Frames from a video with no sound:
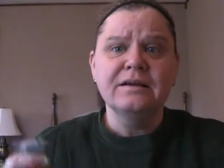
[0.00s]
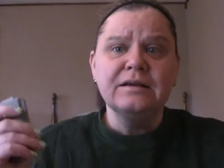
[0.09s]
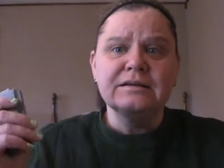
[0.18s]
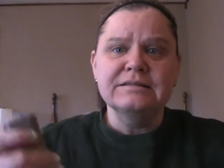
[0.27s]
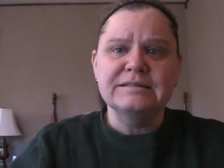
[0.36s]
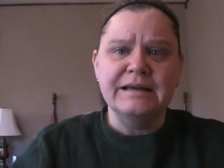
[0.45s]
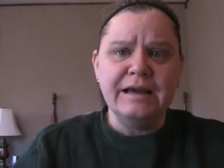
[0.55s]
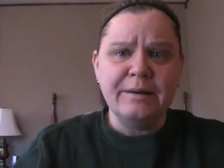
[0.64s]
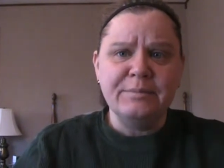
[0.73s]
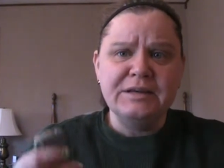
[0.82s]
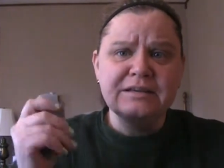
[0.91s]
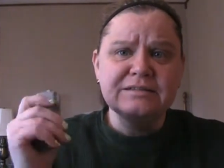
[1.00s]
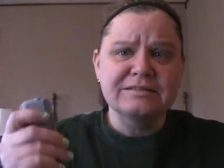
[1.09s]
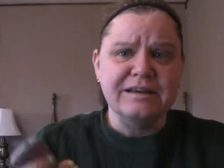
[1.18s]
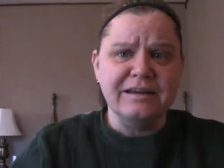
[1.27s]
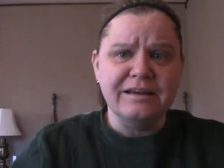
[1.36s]
Stay happy,
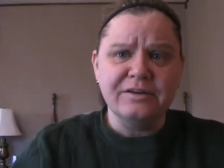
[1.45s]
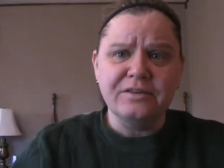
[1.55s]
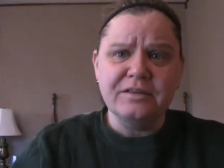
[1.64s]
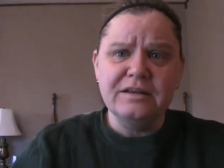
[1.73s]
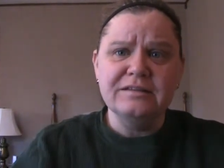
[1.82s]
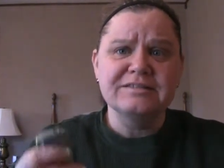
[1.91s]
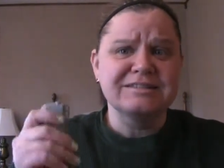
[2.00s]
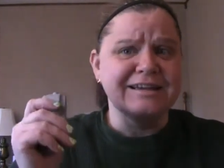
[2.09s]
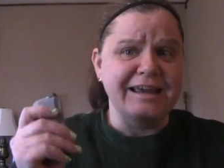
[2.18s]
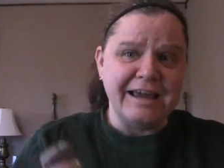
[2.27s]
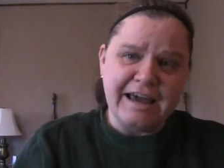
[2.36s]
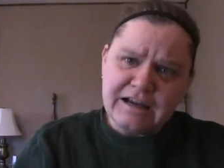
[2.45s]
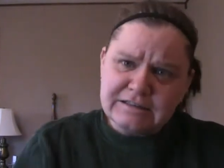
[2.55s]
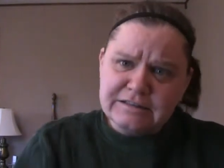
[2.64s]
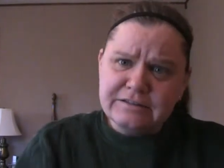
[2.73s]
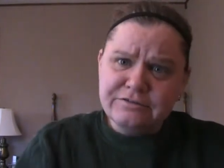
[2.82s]
stay healthy, stay
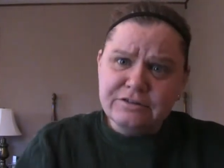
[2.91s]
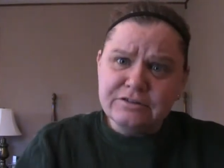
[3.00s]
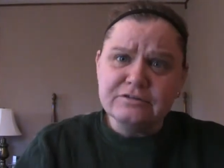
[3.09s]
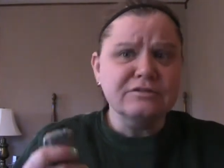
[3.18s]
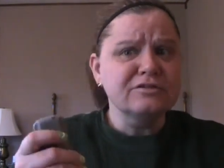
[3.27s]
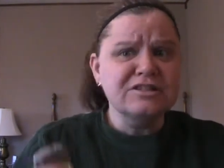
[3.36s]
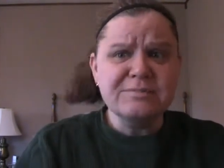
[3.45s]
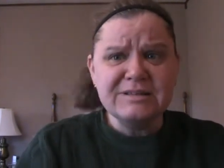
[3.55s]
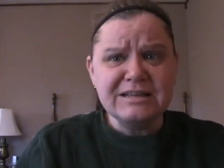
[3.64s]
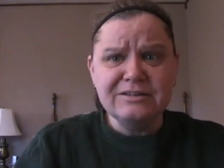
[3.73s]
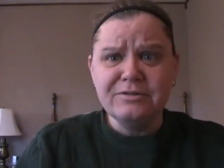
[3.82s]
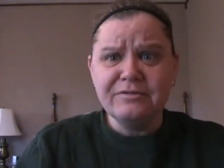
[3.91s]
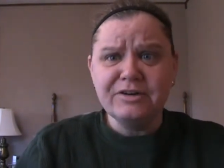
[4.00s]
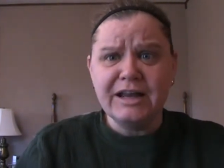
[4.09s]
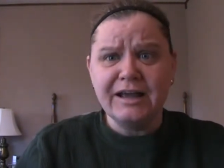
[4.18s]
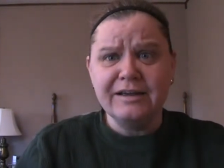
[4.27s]
active, learn something new
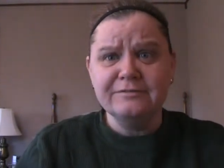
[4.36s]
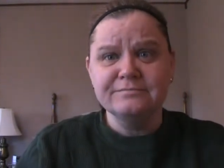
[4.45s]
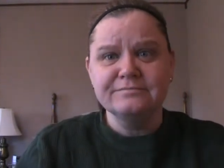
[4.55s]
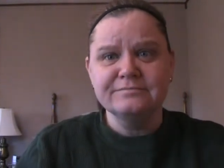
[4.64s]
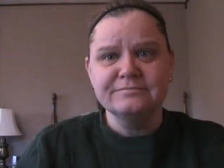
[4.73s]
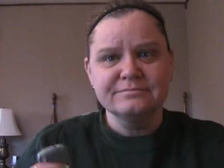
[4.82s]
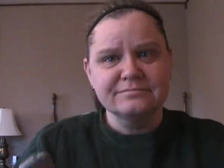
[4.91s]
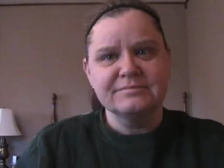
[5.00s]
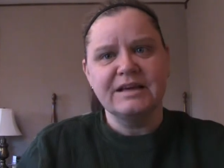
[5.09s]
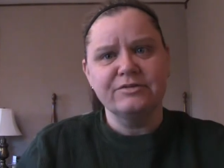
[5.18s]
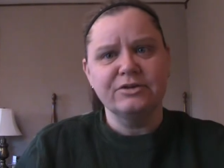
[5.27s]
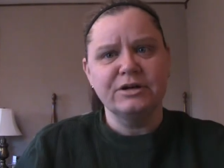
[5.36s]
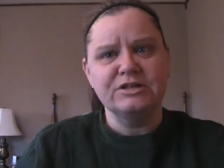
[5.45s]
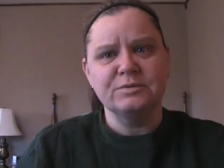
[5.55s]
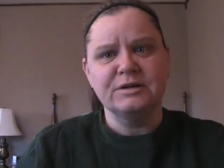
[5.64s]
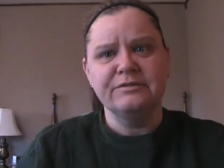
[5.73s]
every day. Have a great
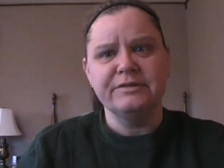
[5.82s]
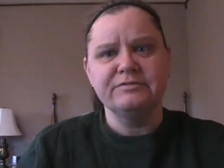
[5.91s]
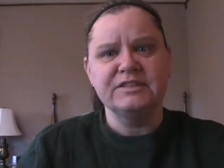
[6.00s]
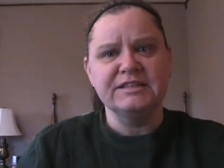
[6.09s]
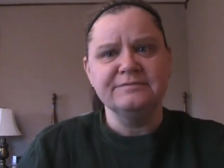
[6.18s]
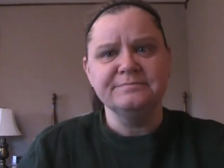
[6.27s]
2015.